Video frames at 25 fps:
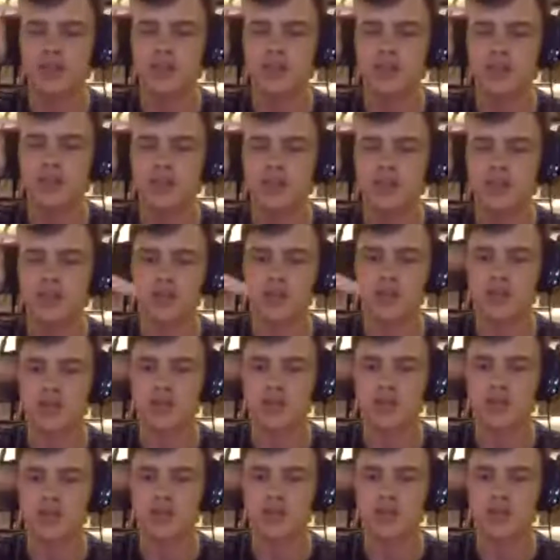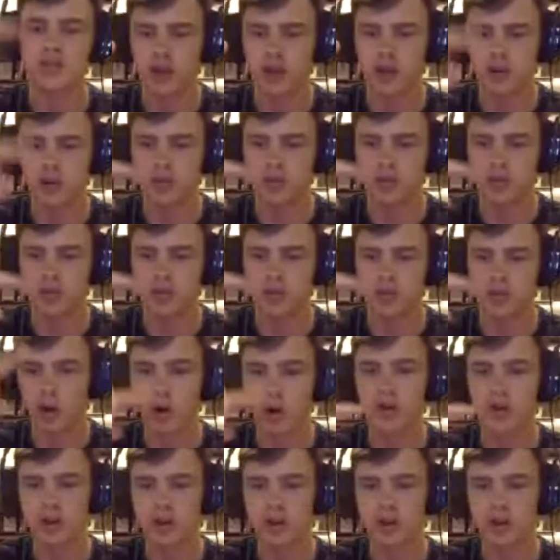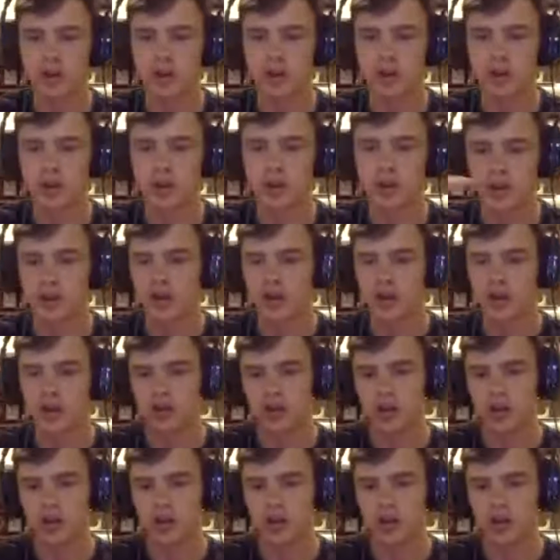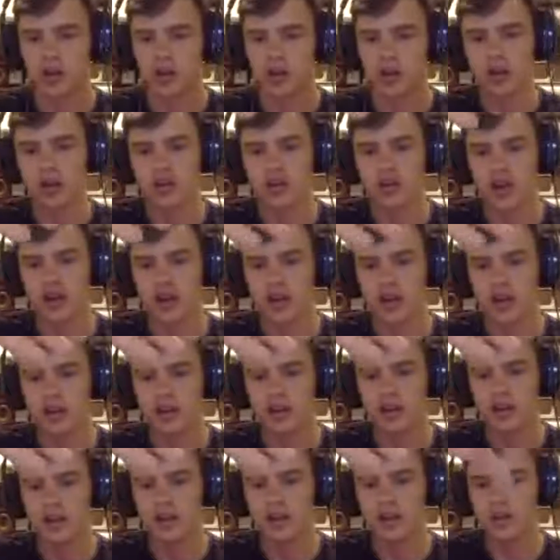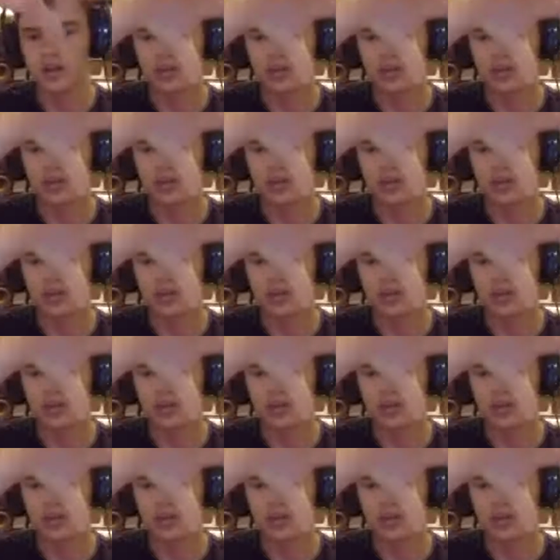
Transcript: And that snowball just kept like growing and getting like larger, and